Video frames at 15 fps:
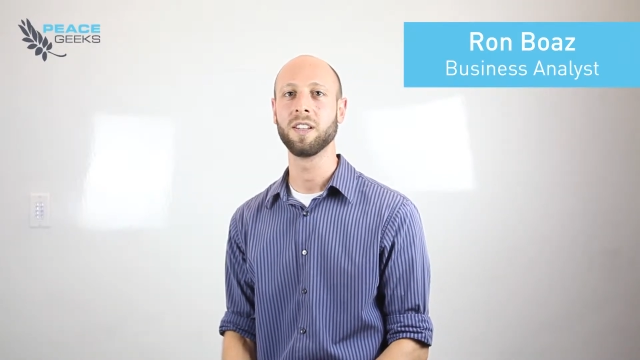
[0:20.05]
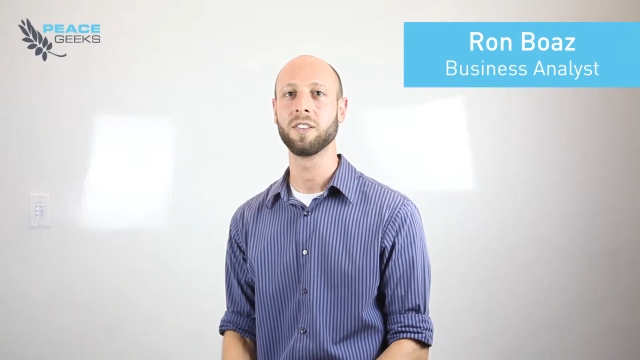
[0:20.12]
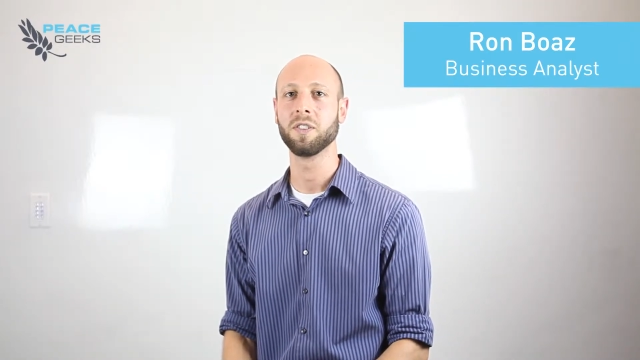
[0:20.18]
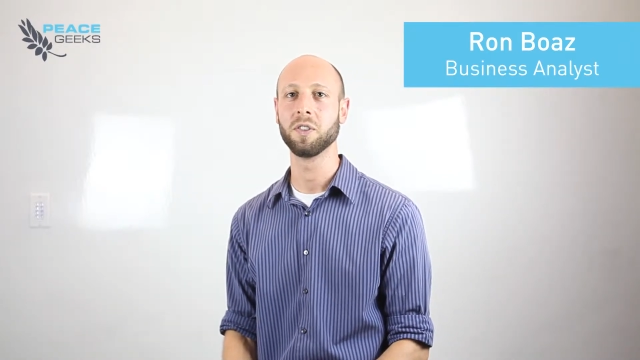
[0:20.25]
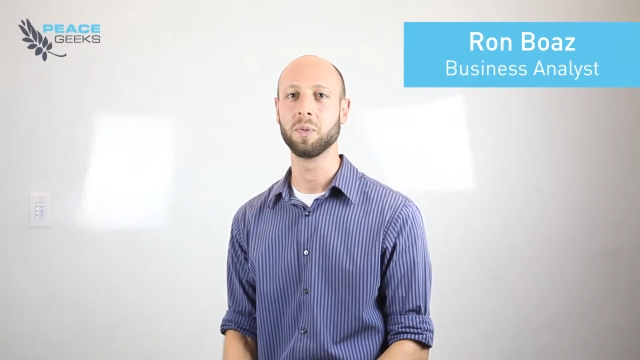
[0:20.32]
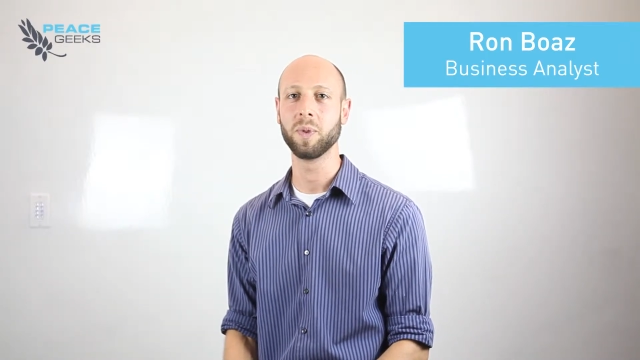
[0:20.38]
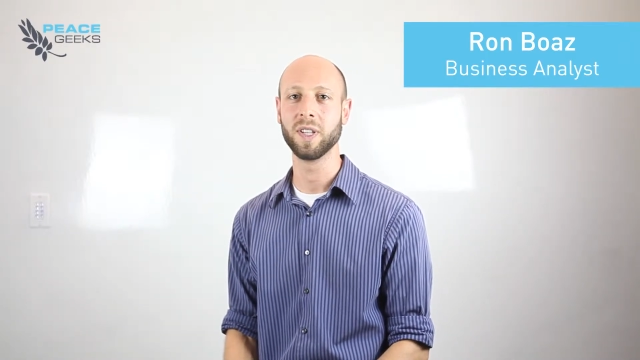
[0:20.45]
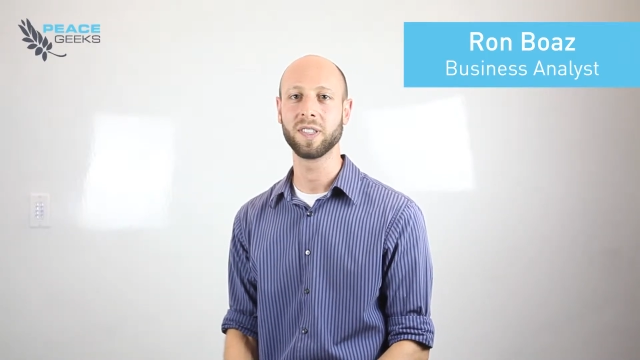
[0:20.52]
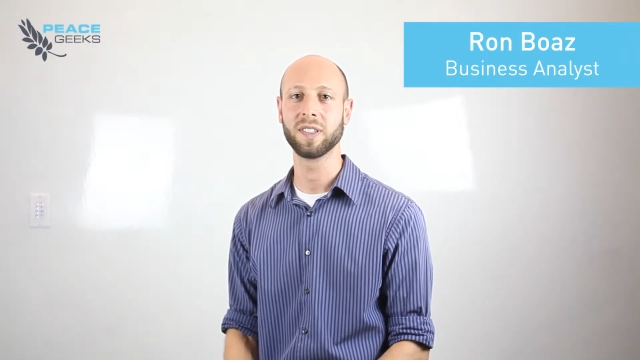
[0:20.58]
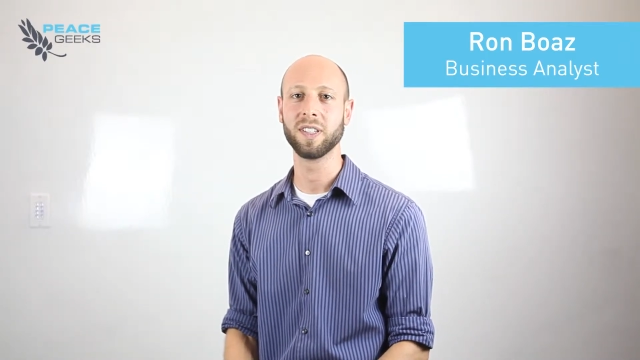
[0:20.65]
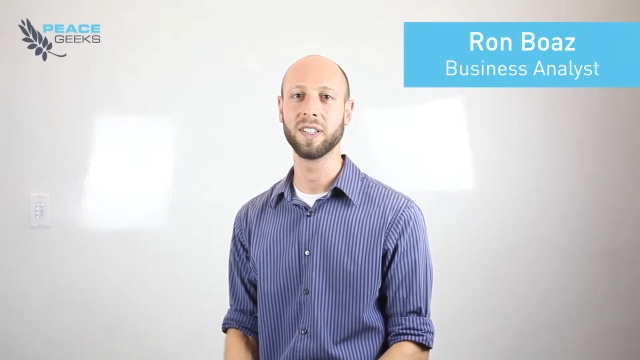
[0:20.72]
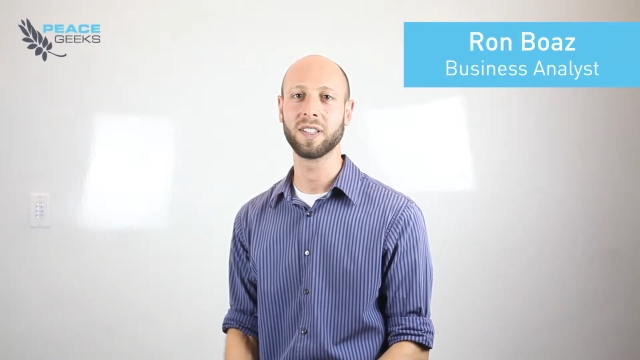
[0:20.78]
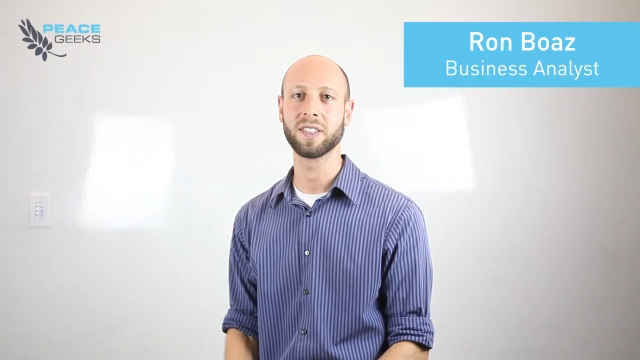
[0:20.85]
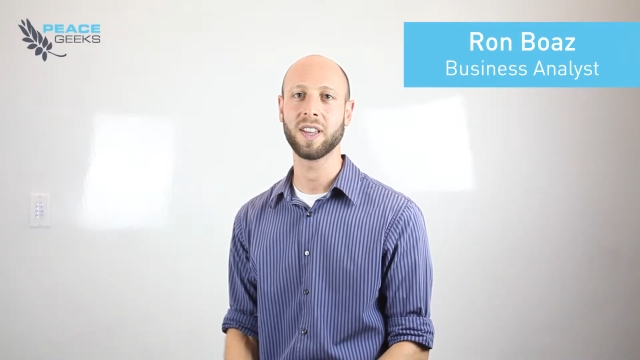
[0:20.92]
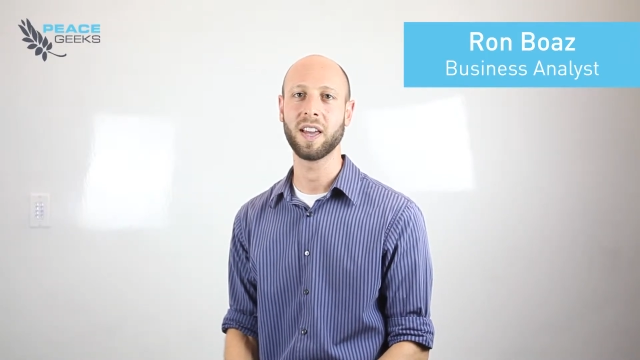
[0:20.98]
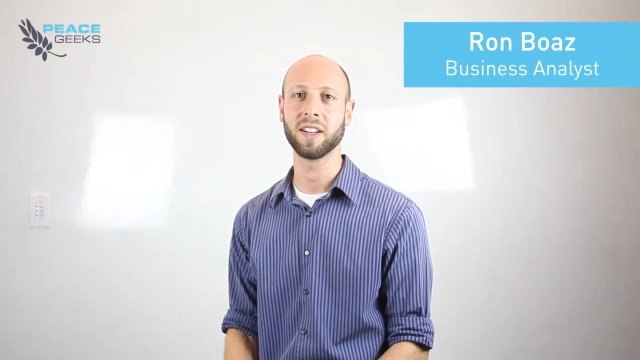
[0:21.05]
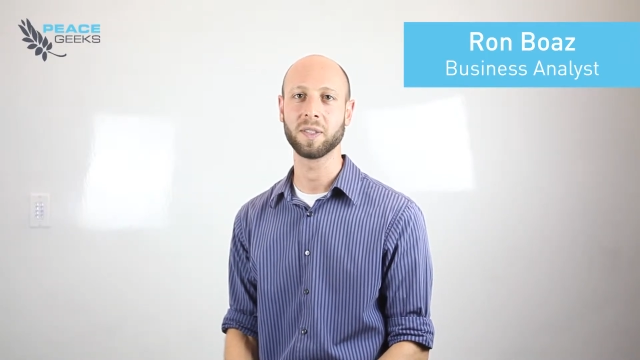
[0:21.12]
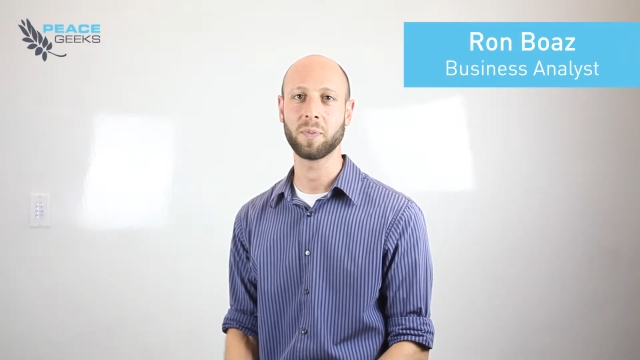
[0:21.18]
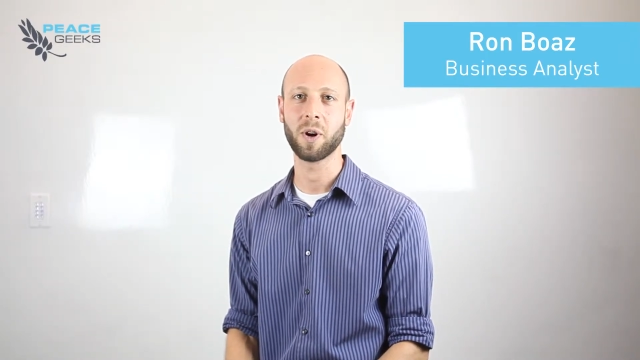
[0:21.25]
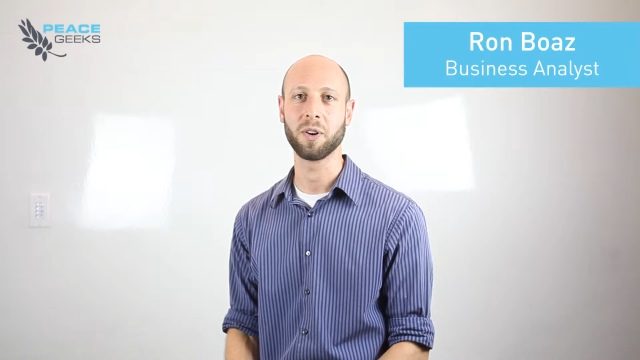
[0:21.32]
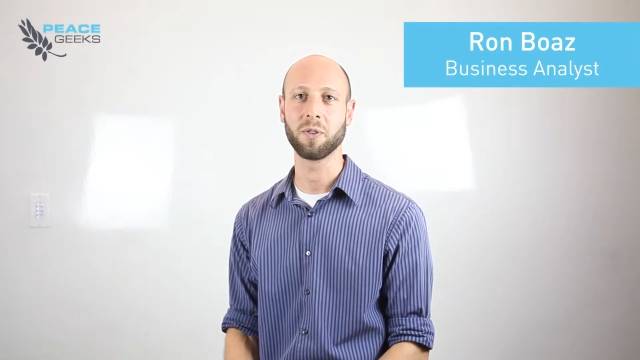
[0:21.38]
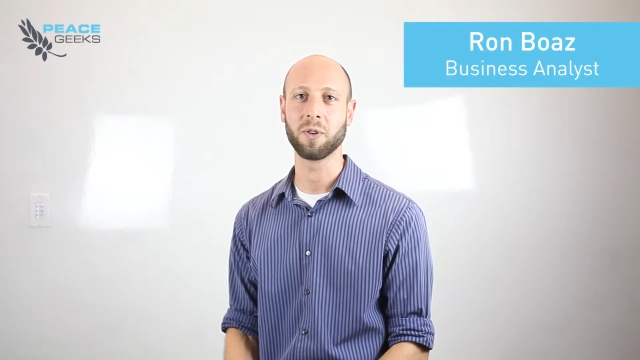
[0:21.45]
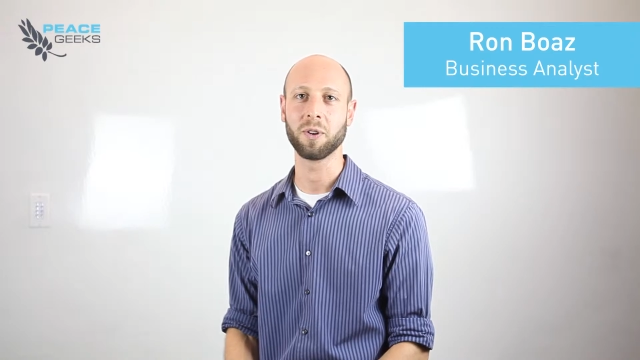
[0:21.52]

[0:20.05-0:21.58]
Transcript: to PeaceGeeks and its partner